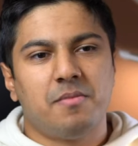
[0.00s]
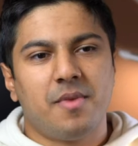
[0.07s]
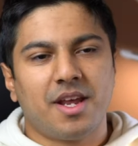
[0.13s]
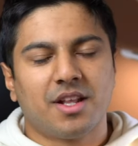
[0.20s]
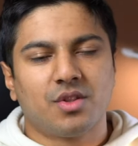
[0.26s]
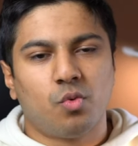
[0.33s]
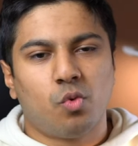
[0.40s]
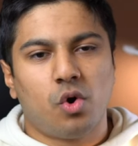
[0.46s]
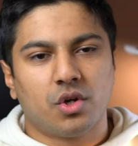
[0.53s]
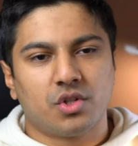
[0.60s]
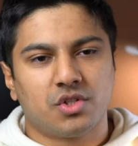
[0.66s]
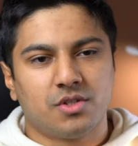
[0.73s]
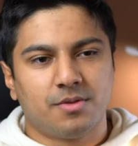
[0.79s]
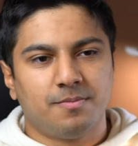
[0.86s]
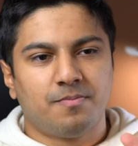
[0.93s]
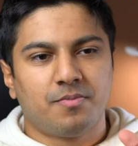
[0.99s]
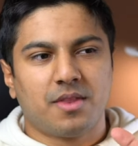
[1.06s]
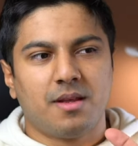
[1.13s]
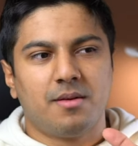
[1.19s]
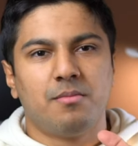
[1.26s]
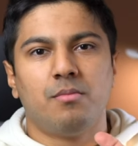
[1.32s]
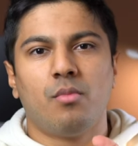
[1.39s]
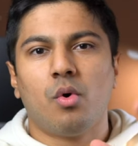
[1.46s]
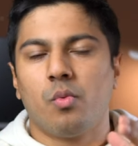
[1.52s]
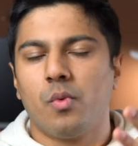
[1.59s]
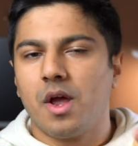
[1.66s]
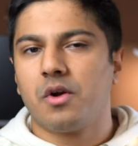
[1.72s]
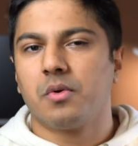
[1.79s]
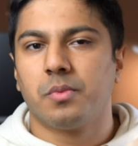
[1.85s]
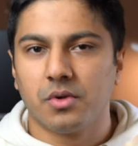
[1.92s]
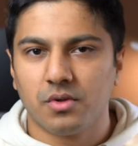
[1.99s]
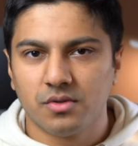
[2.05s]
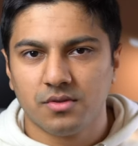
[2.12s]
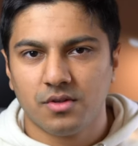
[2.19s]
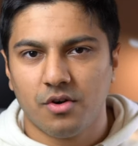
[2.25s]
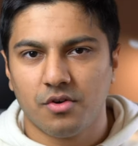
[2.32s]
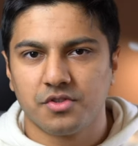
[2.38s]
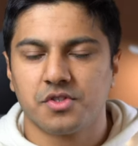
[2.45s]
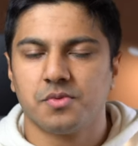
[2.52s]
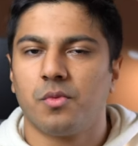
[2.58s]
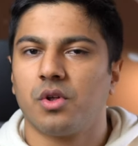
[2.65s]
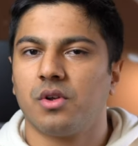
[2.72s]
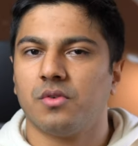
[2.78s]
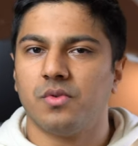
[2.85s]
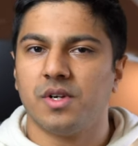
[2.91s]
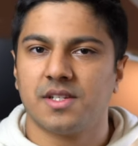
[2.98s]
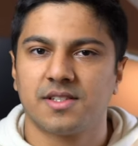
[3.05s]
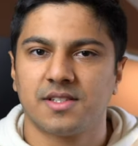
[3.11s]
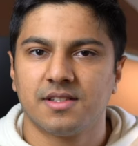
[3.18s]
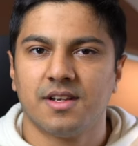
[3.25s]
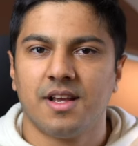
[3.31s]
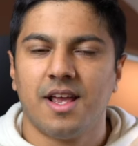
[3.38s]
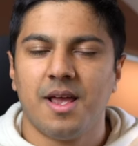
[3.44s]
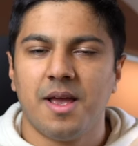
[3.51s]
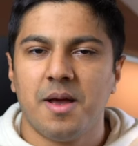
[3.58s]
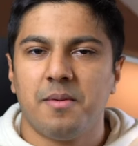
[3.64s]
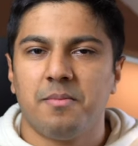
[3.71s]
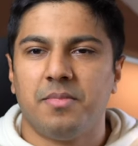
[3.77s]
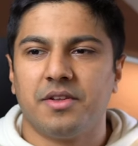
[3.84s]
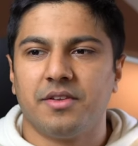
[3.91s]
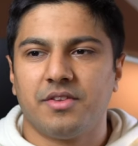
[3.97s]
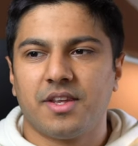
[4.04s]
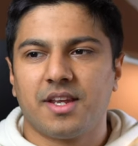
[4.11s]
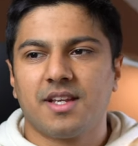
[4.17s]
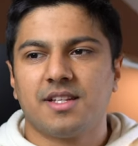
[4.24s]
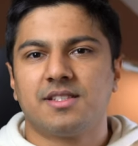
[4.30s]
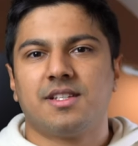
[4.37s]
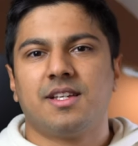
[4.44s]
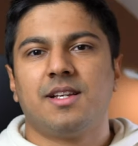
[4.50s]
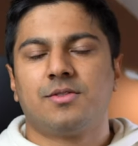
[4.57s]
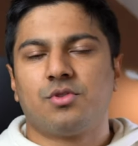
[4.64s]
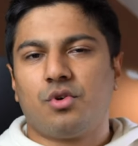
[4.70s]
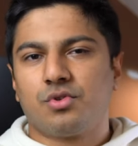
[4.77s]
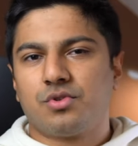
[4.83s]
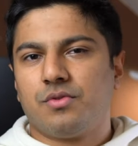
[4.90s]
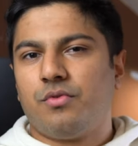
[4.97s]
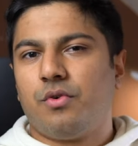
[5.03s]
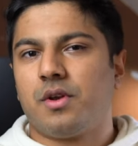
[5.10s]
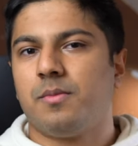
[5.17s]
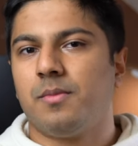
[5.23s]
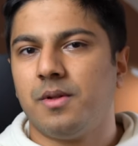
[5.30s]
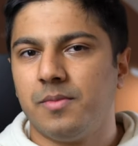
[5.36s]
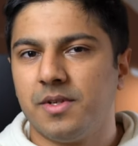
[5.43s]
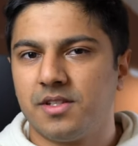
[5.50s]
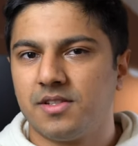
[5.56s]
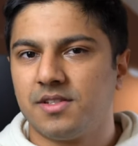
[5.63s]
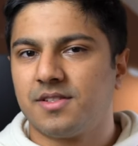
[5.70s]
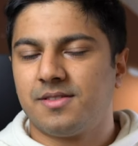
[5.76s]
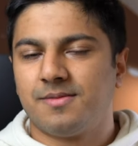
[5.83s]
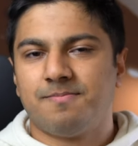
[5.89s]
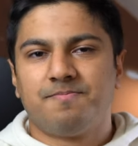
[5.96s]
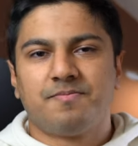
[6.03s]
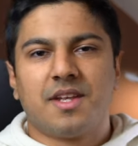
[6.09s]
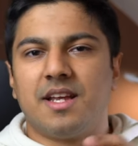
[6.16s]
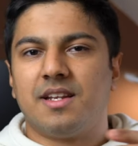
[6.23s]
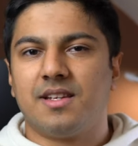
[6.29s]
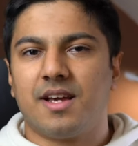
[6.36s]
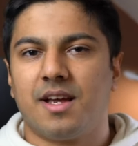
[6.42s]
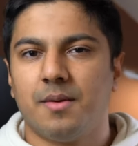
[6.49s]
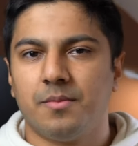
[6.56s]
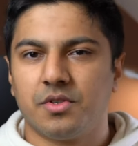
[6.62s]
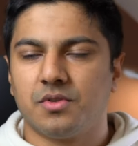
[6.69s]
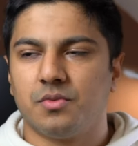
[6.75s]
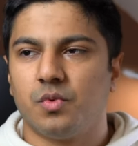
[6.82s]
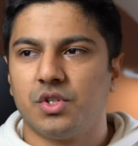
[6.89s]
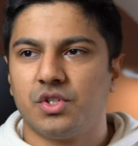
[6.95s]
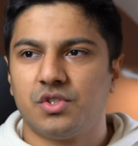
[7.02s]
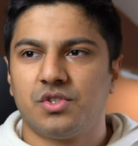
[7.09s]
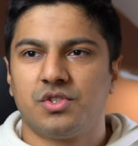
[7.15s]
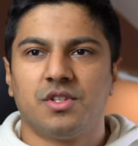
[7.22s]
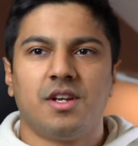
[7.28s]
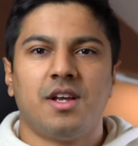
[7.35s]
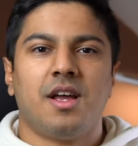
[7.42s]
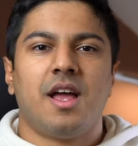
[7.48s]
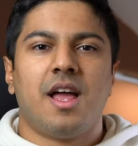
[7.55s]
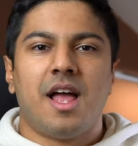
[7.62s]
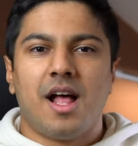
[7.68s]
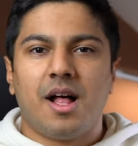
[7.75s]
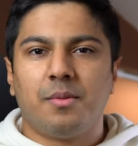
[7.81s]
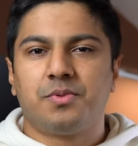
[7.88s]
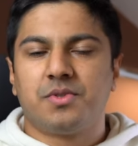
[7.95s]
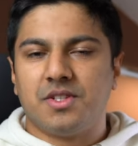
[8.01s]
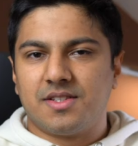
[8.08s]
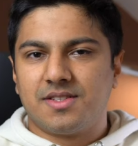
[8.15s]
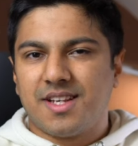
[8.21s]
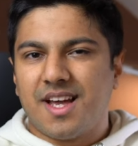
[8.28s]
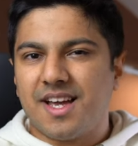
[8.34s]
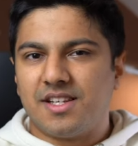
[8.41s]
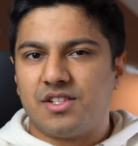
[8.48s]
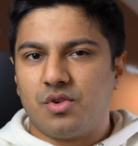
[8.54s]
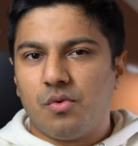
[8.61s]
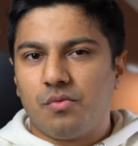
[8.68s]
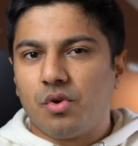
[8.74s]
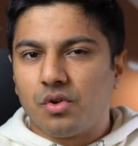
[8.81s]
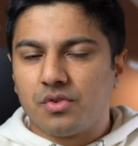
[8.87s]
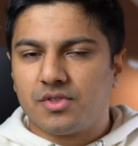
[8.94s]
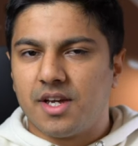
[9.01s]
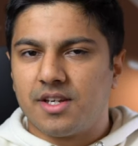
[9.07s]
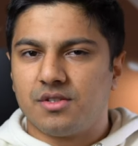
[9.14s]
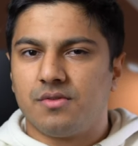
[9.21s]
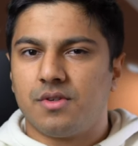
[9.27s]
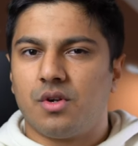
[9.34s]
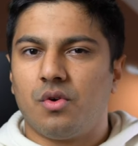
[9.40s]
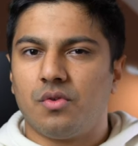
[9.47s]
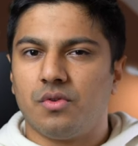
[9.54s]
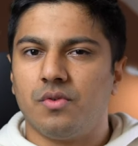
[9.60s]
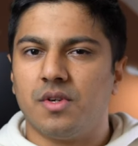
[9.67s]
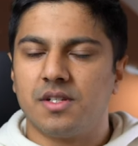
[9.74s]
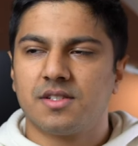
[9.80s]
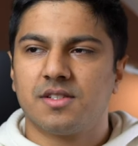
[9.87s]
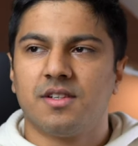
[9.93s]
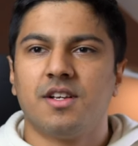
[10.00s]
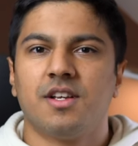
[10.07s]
make the watch more wearable on smaller wrists. But the thing is, it's also 40 millimeters in diameter, which helps the size, overall size of it on the wrist.